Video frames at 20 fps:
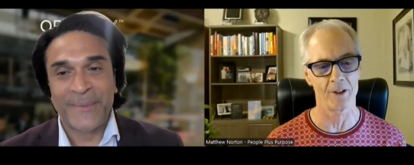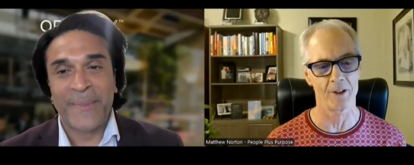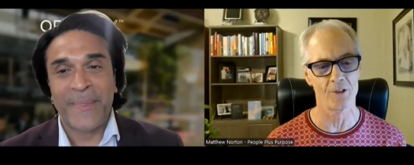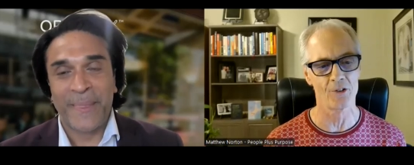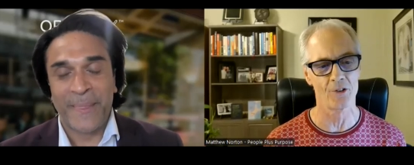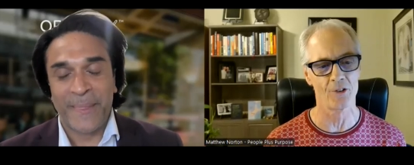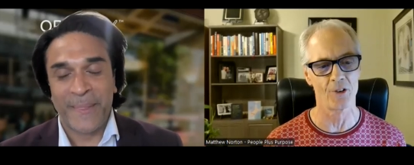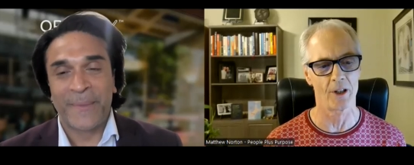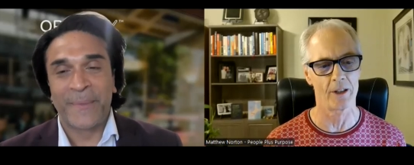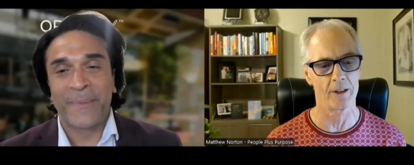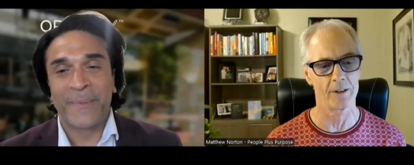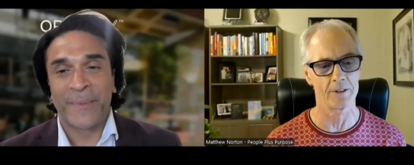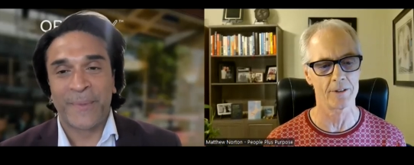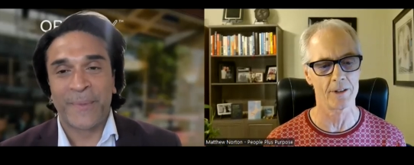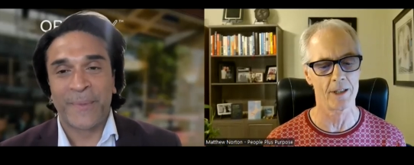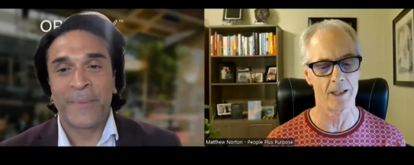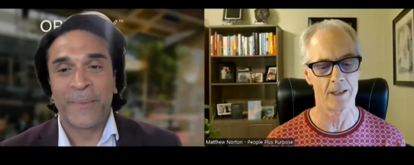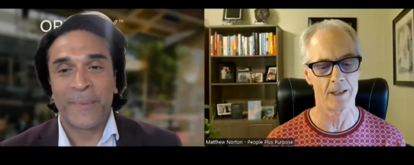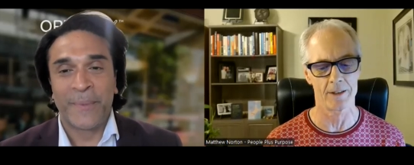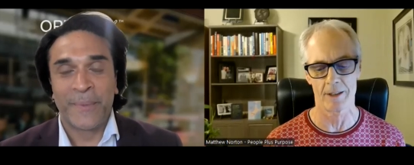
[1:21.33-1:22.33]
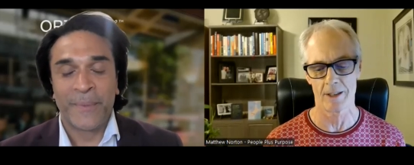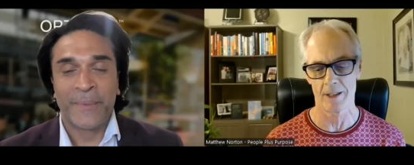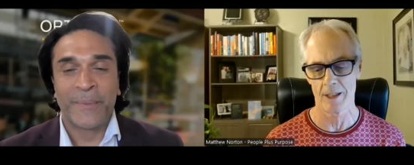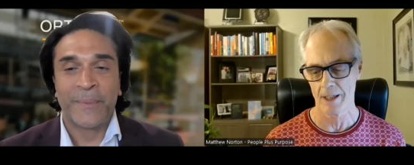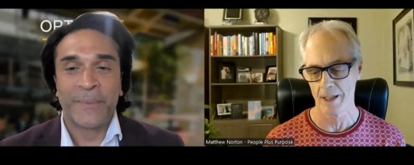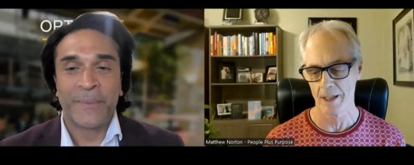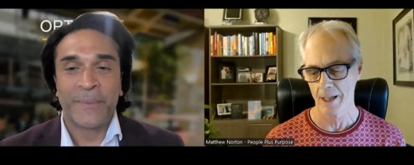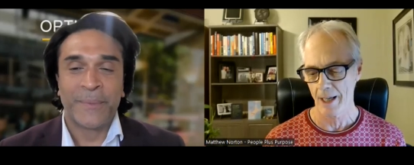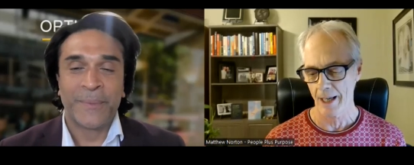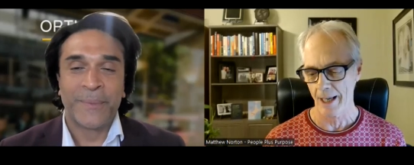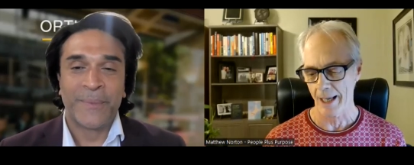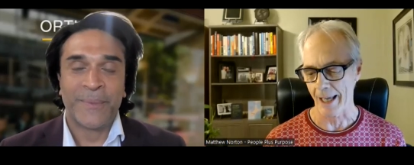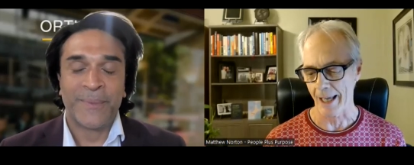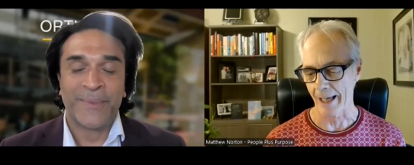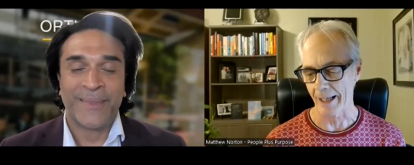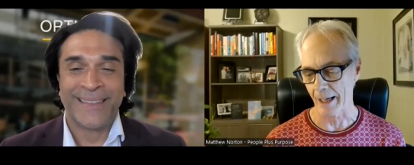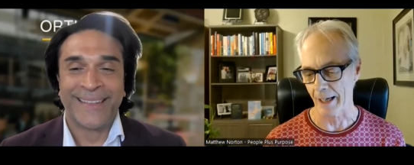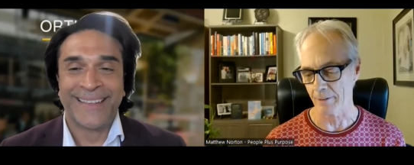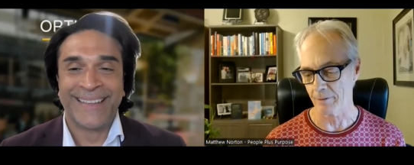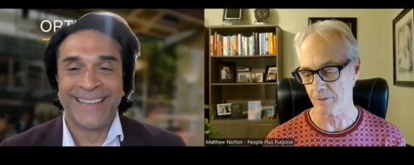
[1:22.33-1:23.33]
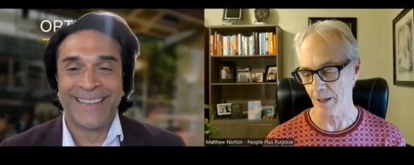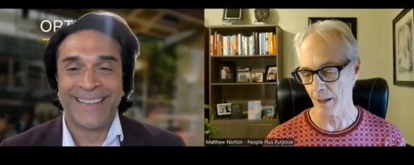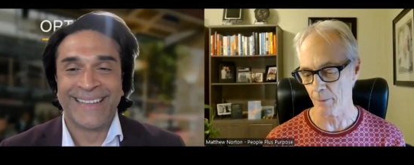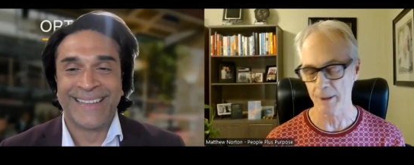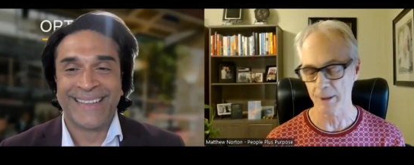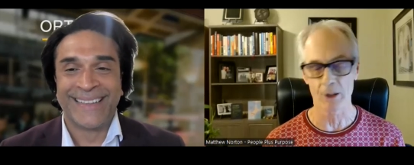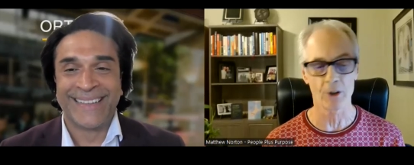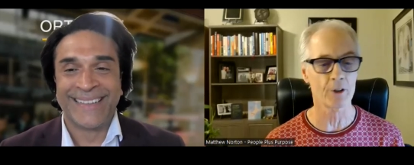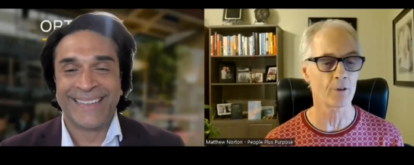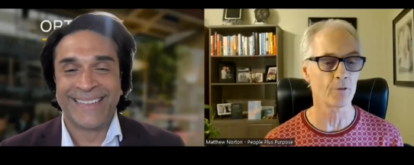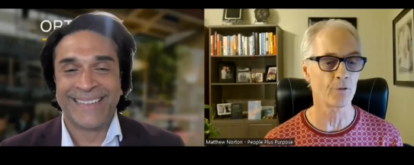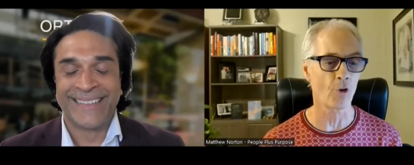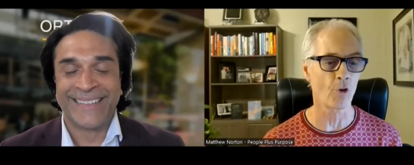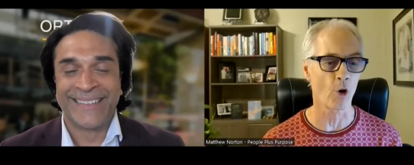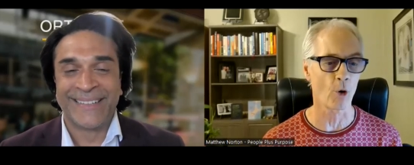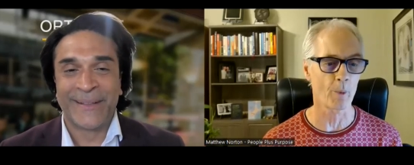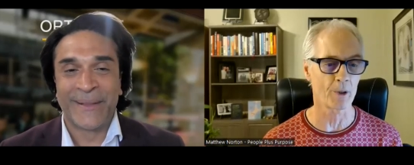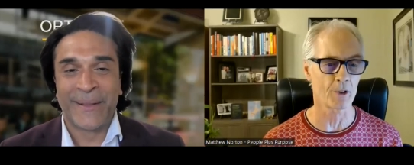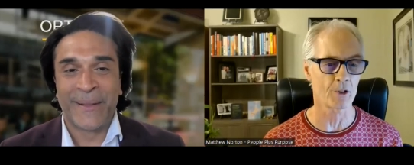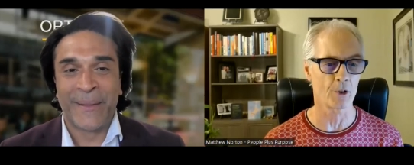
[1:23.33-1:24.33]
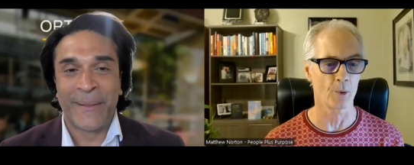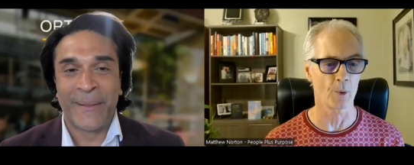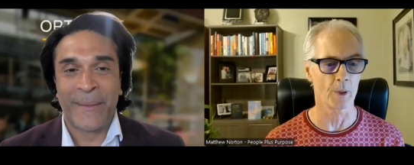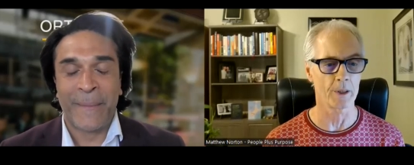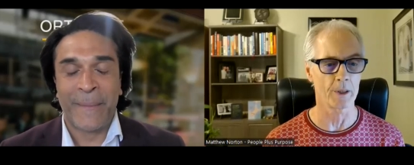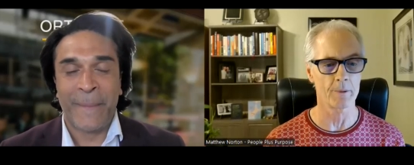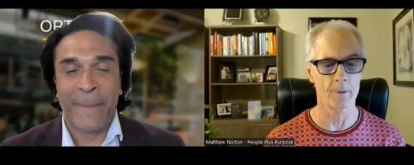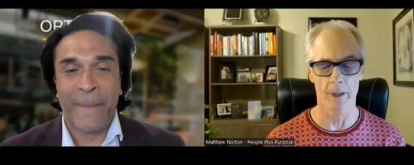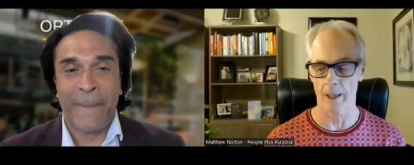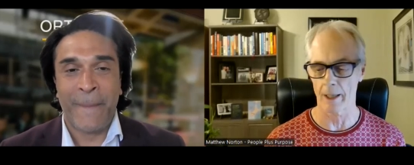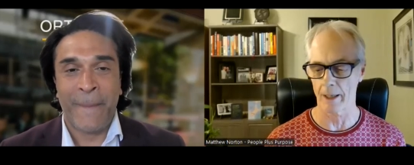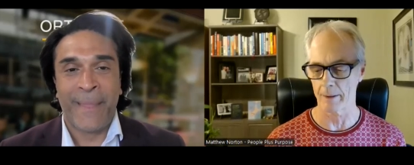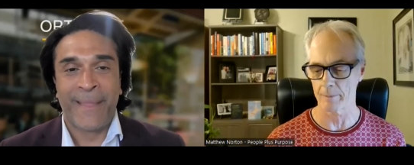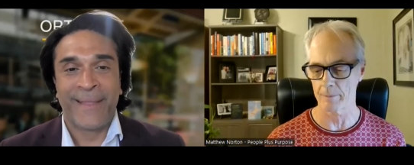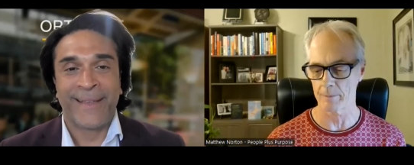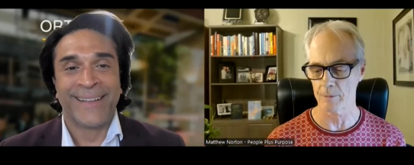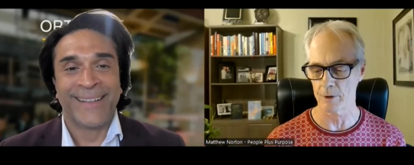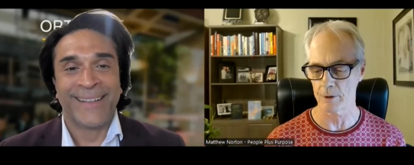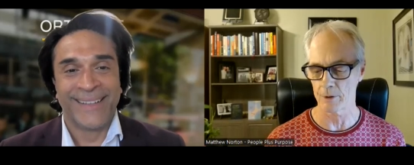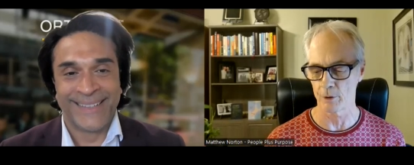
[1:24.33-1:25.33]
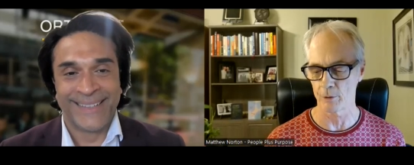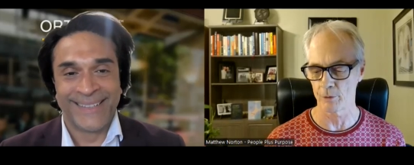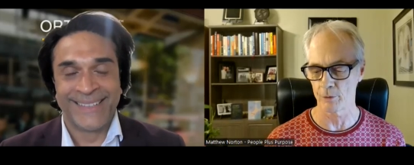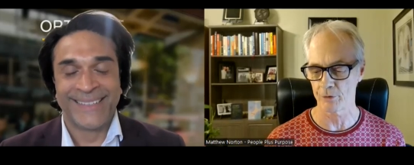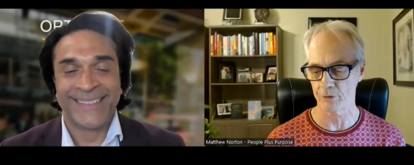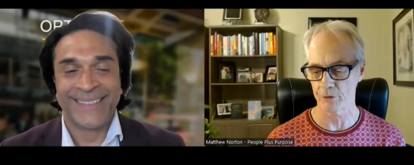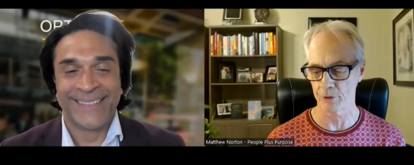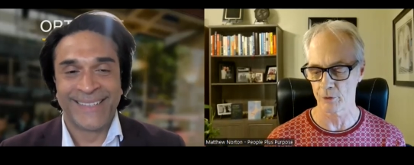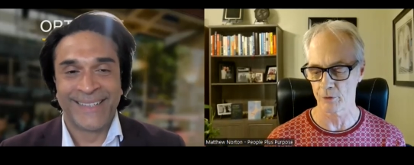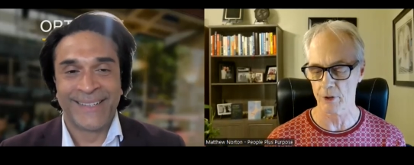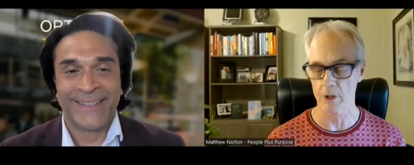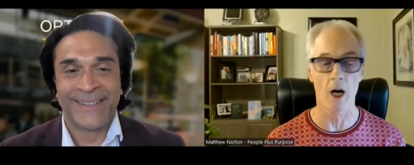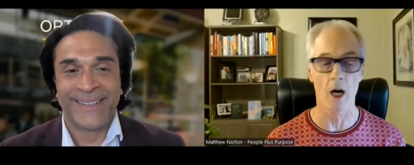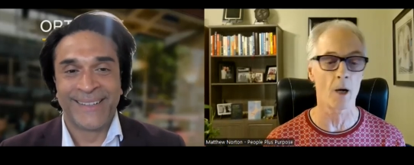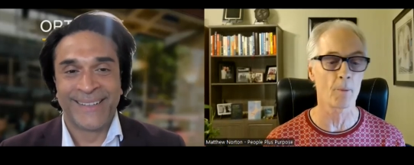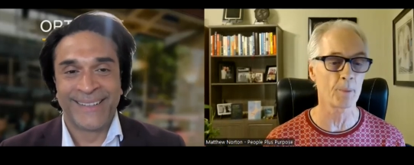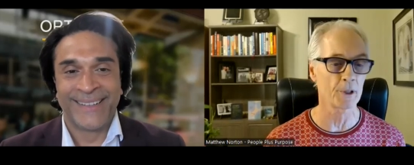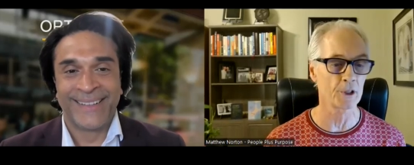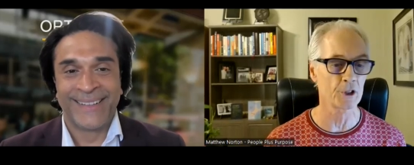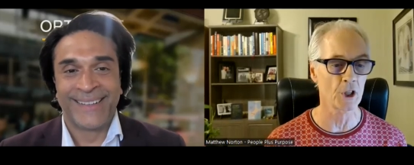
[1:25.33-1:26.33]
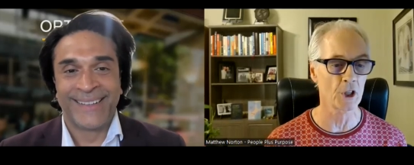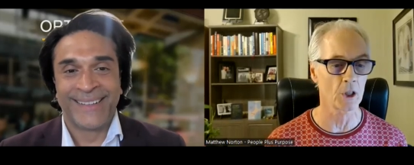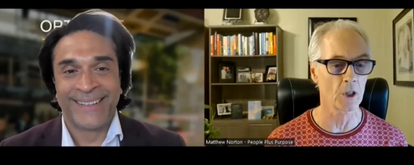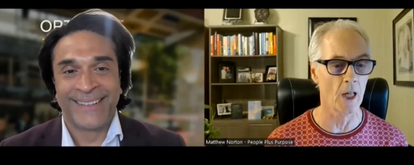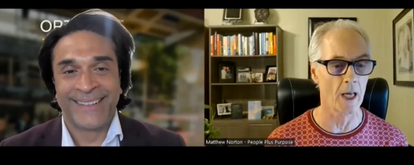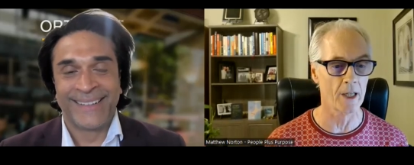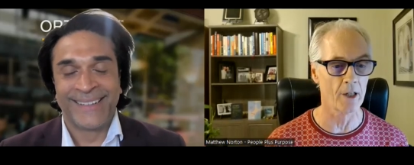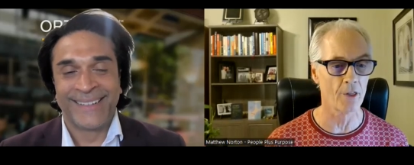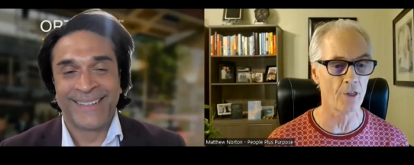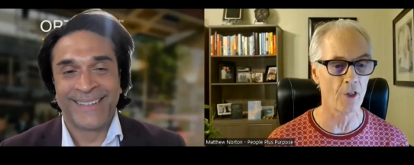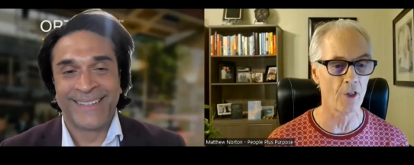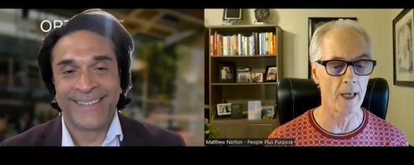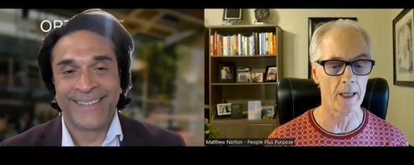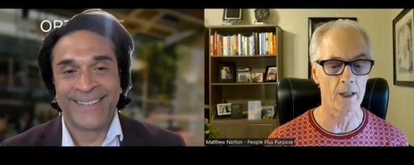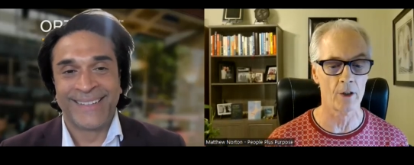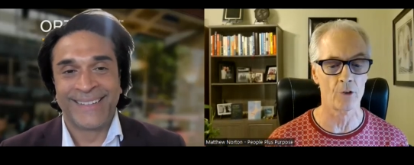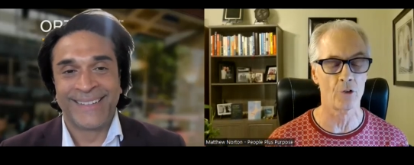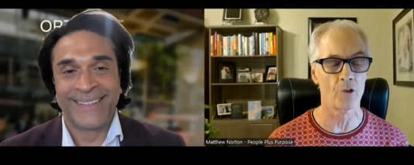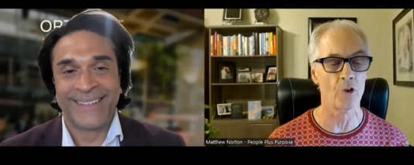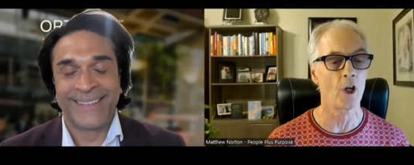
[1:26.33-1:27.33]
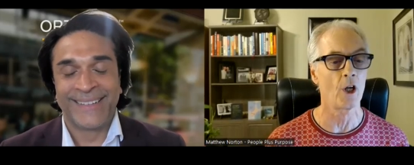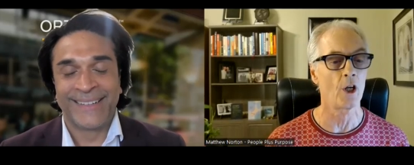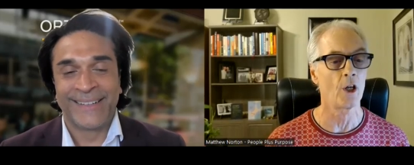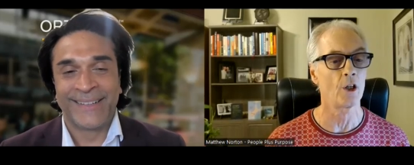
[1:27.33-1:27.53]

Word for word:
Speaker 1: us and and and I've I've been looking forward to it. I you've you've accomplished a lot of things.